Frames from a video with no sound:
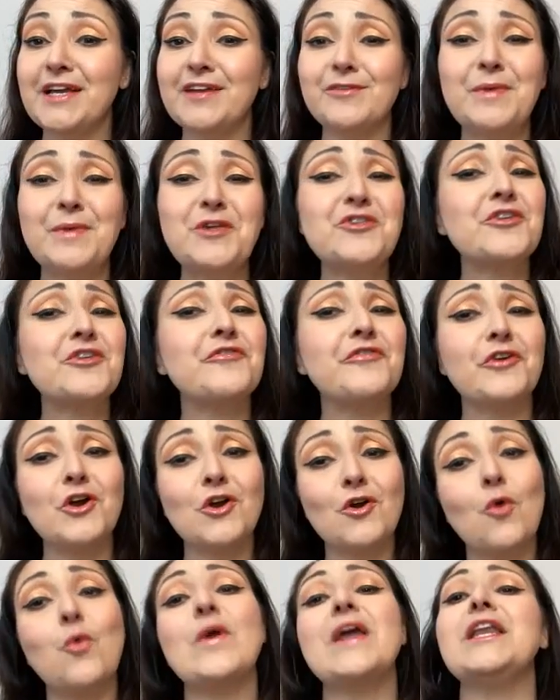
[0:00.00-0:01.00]
especially for a
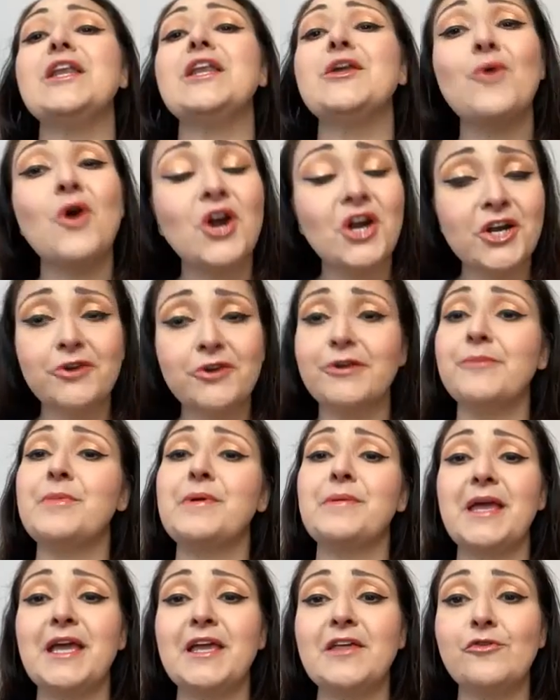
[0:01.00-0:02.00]
queen, you are going to be
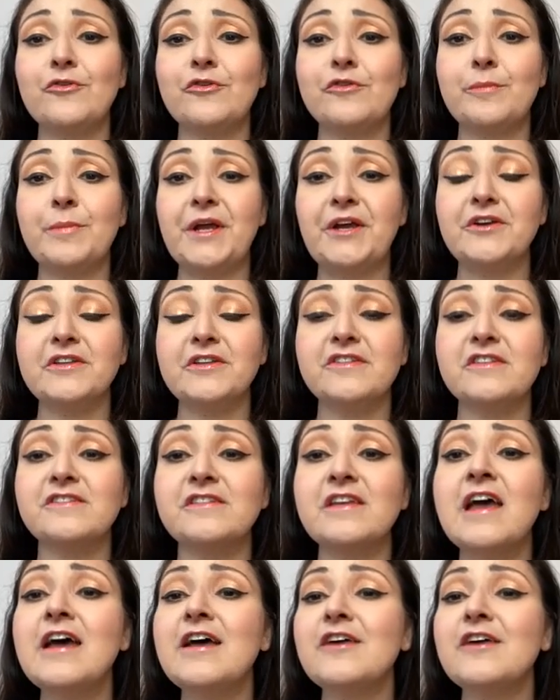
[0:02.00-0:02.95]
making those appearances.